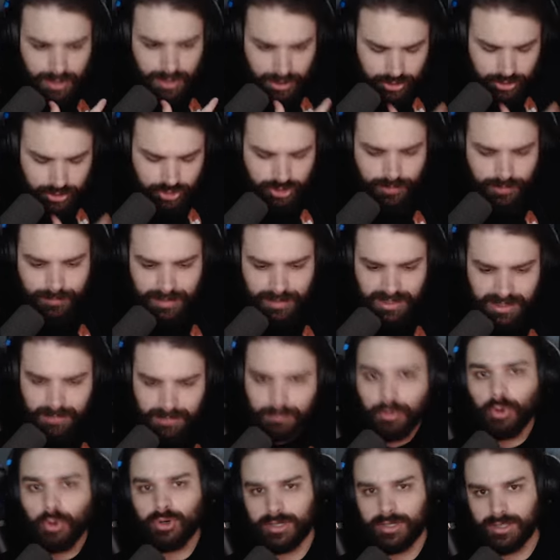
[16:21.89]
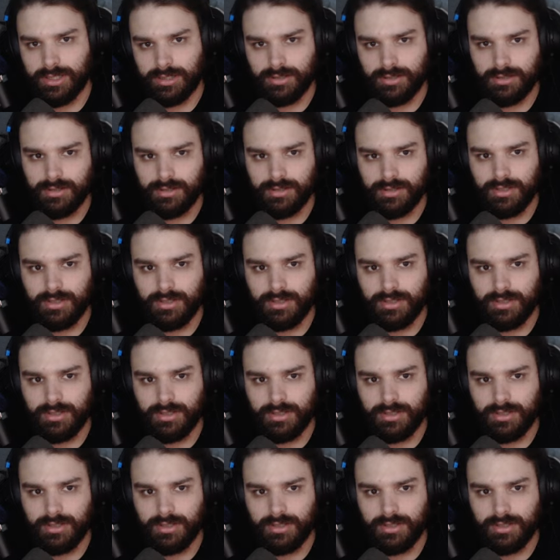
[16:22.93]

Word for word: it should be important.